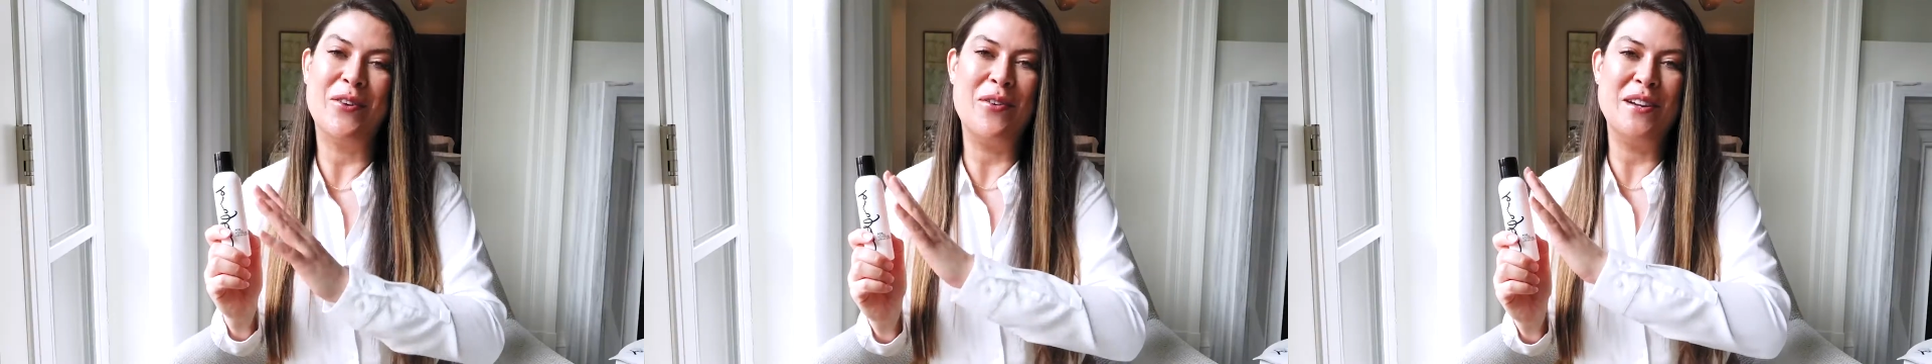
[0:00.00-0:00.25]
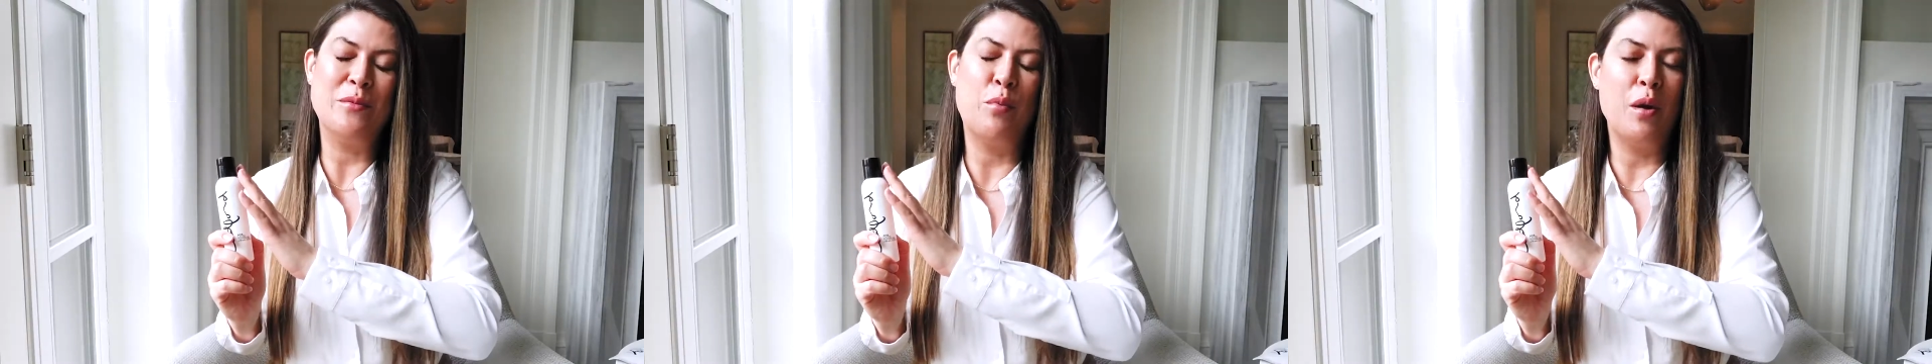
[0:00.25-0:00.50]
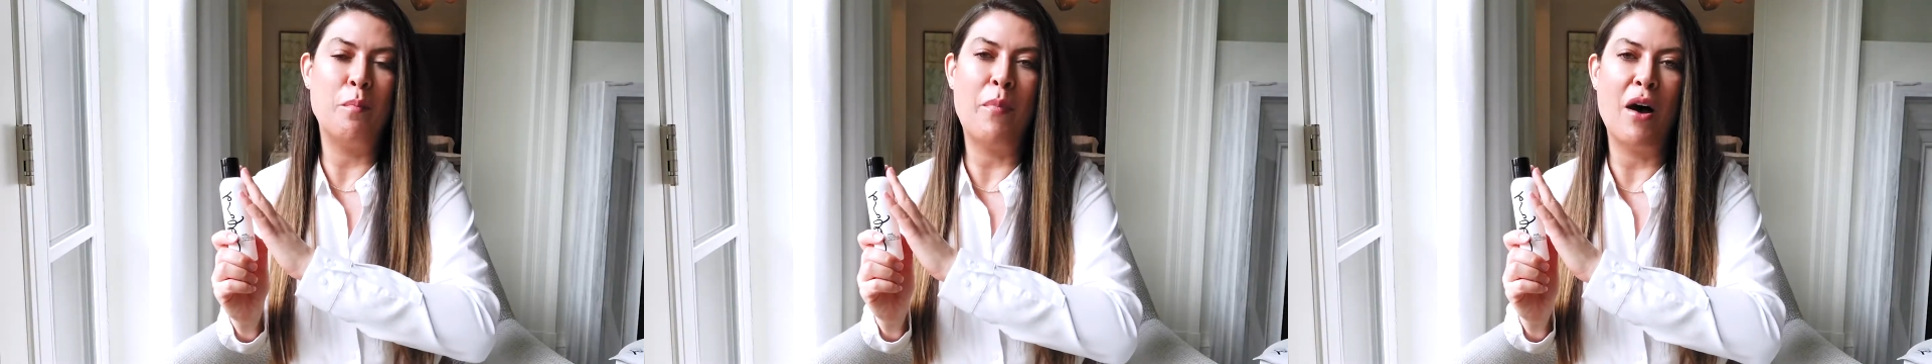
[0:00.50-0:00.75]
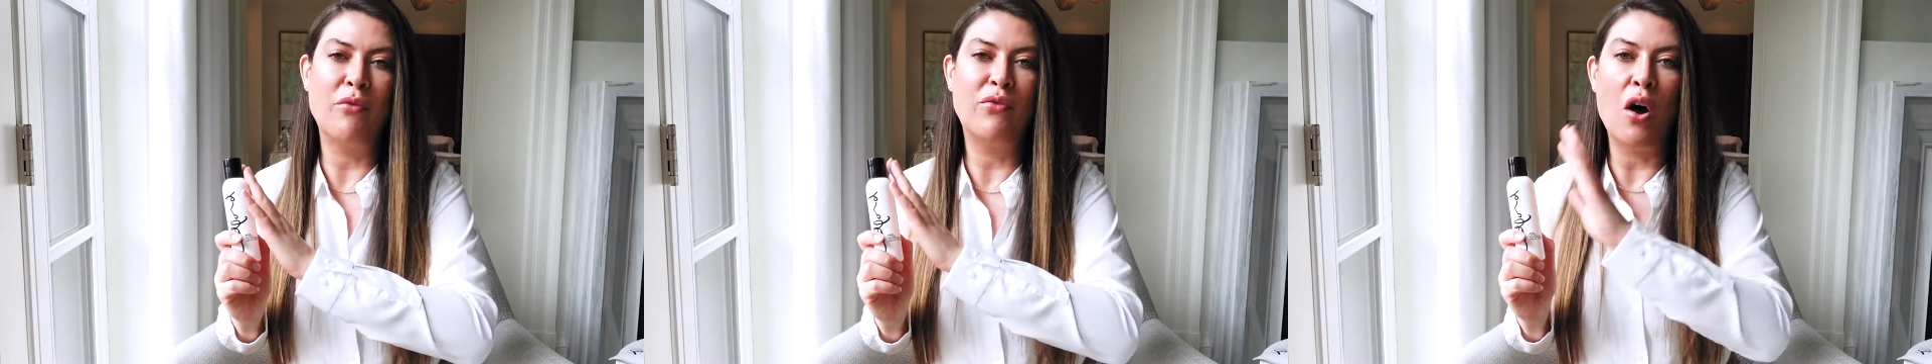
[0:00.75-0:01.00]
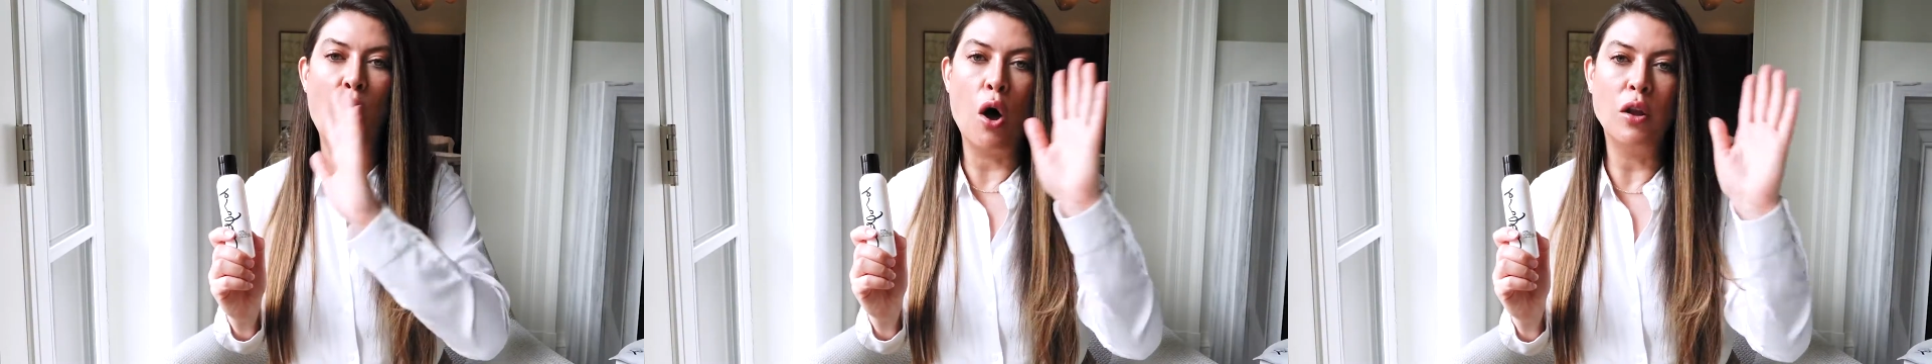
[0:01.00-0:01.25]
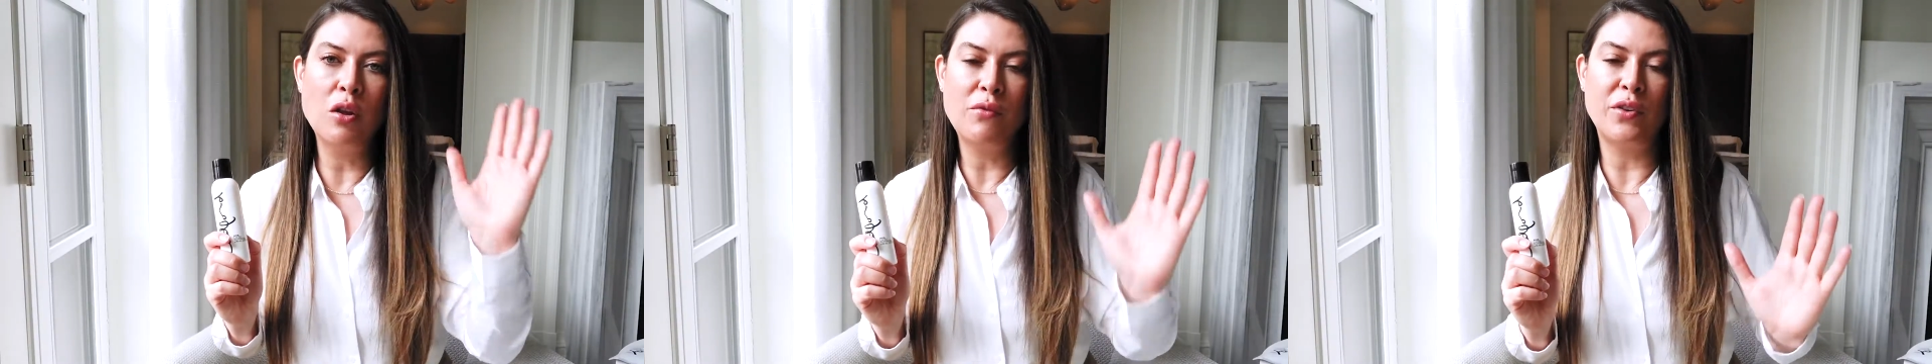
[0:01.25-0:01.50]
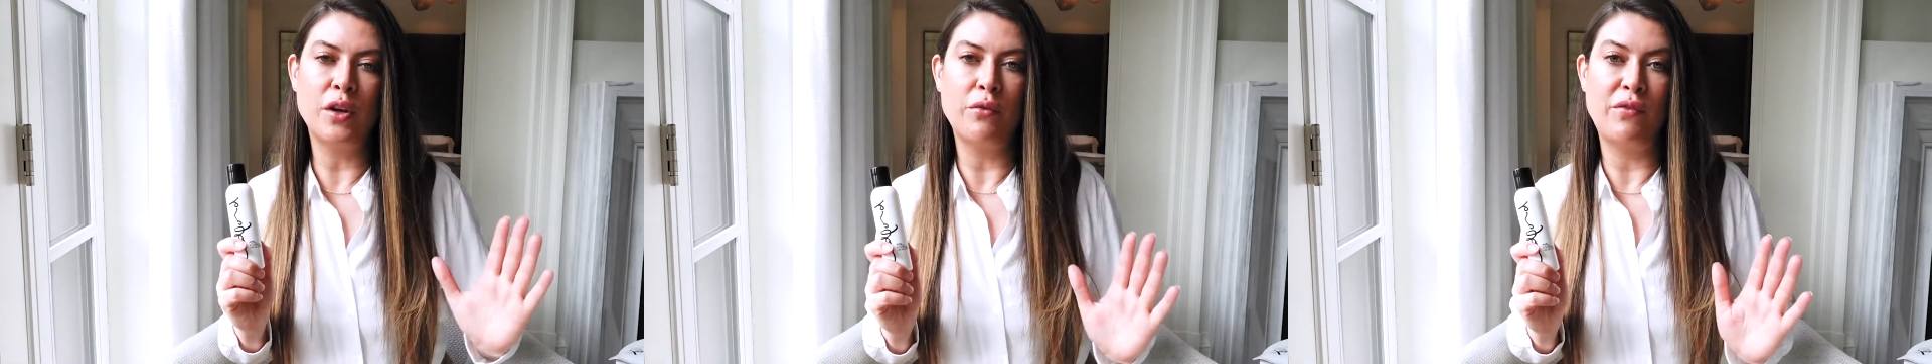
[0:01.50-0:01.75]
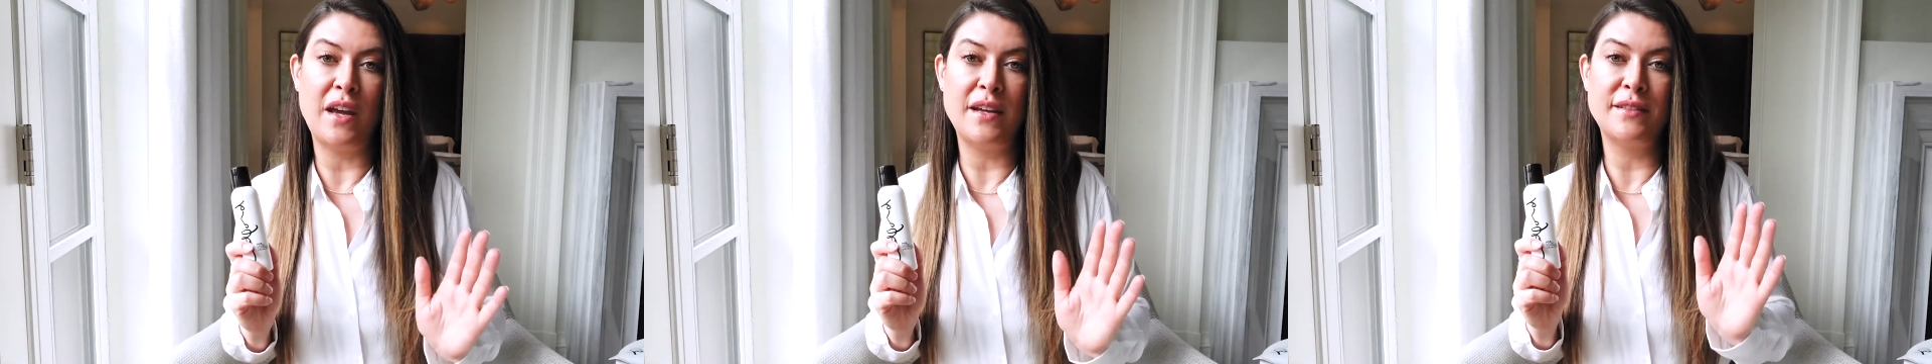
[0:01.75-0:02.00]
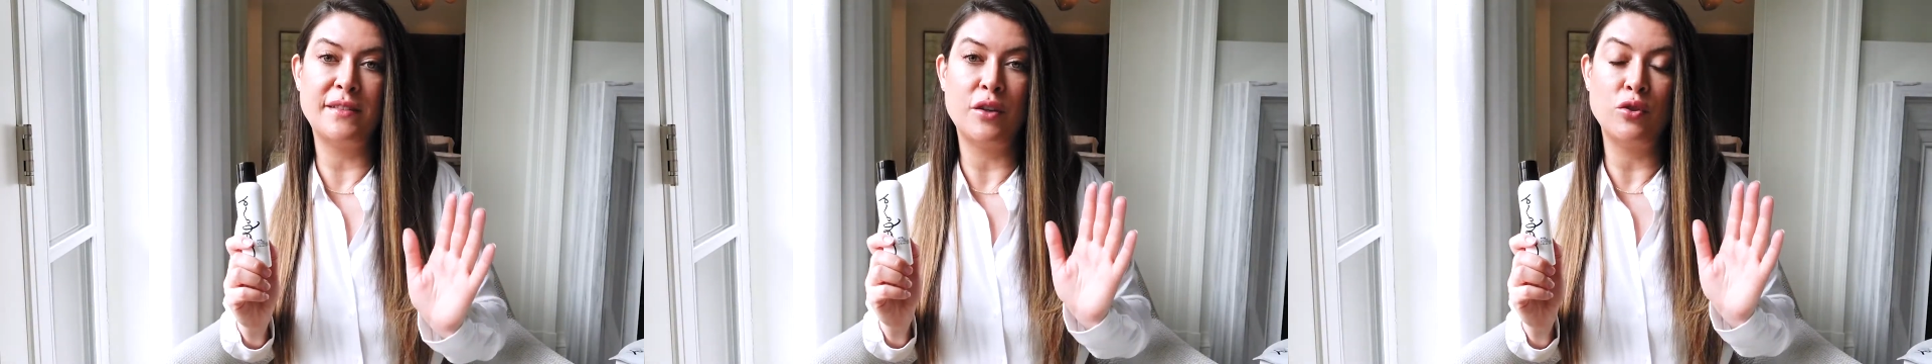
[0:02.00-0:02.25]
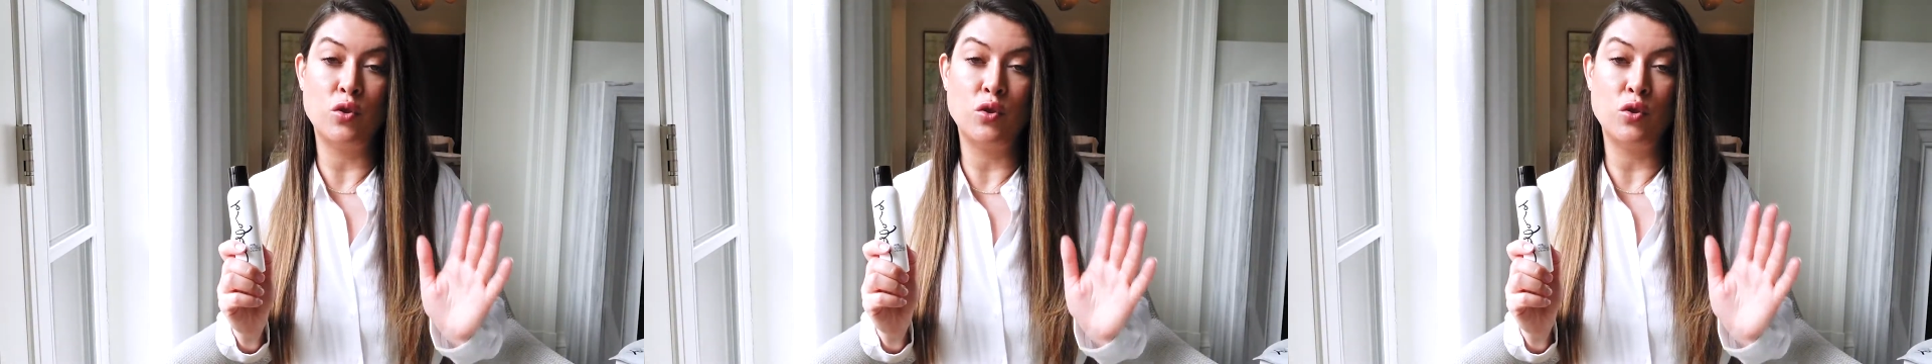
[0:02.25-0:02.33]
going to put buff all over your face